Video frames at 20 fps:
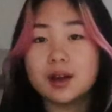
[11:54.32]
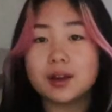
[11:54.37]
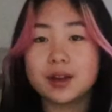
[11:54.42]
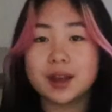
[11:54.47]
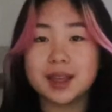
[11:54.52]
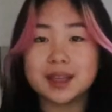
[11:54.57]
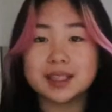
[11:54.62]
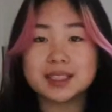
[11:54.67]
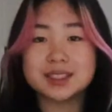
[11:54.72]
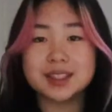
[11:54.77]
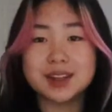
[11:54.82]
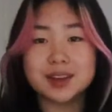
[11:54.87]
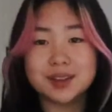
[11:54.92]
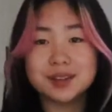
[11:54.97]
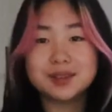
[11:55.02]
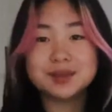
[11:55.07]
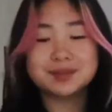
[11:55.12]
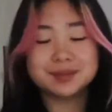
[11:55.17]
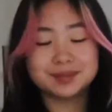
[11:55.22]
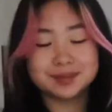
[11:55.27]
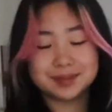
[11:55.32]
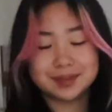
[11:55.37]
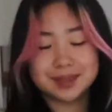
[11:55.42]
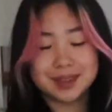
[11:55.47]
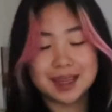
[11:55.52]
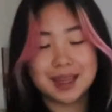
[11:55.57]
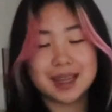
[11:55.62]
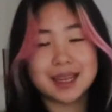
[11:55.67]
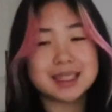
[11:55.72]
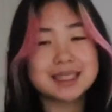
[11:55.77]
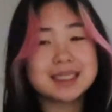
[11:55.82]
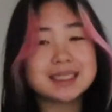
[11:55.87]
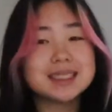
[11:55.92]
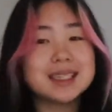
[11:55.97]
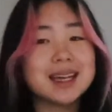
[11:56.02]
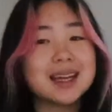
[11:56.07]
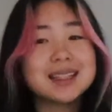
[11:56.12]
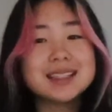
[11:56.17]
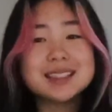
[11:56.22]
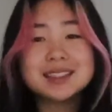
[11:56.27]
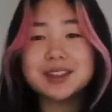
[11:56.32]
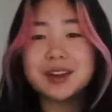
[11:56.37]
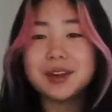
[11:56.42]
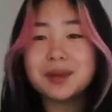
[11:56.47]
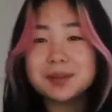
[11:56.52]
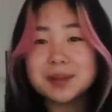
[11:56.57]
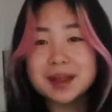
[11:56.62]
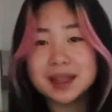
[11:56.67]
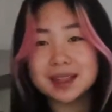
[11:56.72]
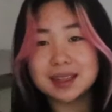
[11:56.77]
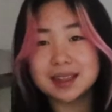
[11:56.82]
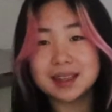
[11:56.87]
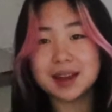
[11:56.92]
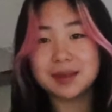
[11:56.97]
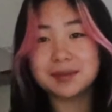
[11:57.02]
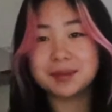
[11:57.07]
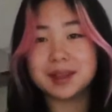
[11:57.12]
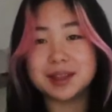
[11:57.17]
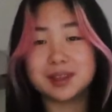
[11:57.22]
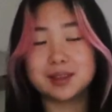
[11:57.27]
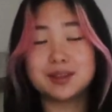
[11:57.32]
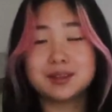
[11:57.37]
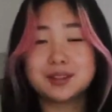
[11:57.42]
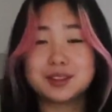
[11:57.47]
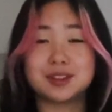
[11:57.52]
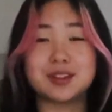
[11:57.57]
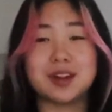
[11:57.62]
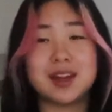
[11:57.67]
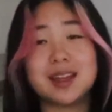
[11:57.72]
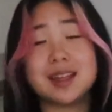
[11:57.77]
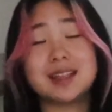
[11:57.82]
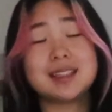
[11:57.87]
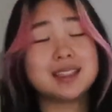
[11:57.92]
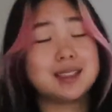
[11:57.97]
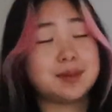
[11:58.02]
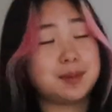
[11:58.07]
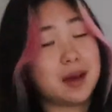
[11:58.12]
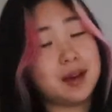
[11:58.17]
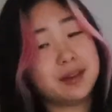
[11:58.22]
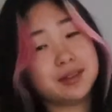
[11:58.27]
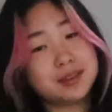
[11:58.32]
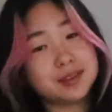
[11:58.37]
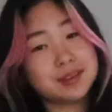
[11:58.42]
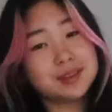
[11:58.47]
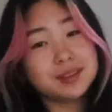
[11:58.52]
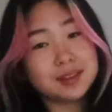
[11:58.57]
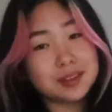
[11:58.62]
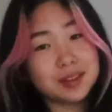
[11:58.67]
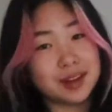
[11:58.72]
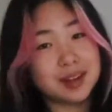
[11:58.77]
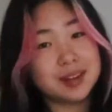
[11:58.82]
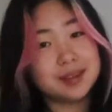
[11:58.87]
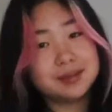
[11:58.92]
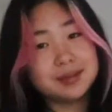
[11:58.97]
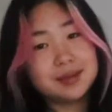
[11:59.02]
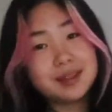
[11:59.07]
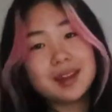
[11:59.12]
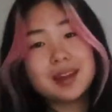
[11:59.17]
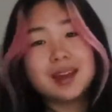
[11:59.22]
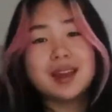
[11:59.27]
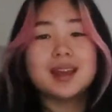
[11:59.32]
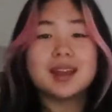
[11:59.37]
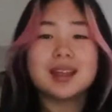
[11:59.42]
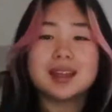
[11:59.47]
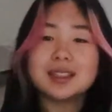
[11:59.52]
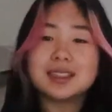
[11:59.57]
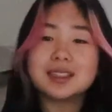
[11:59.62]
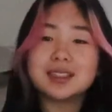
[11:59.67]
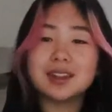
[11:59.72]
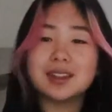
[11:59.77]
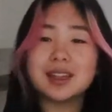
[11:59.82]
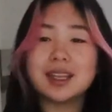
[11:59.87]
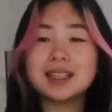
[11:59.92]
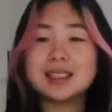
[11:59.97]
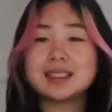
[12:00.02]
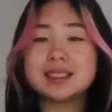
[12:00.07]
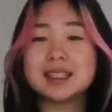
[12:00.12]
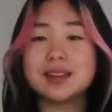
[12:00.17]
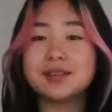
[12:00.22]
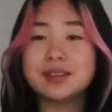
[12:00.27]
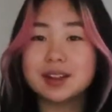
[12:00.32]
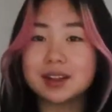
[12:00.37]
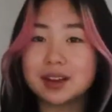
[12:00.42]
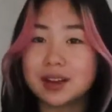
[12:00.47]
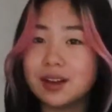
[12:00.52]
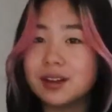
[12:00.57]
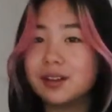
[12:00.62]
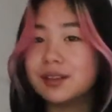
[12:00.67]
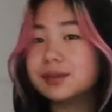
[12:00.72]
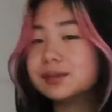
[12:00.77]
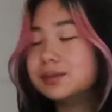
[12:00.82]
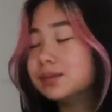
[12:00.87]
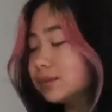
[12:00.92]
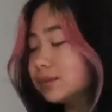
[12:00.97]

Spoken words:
Okay, so it's done, it's all plated up, it looks great, it smells great. So let's give it a go.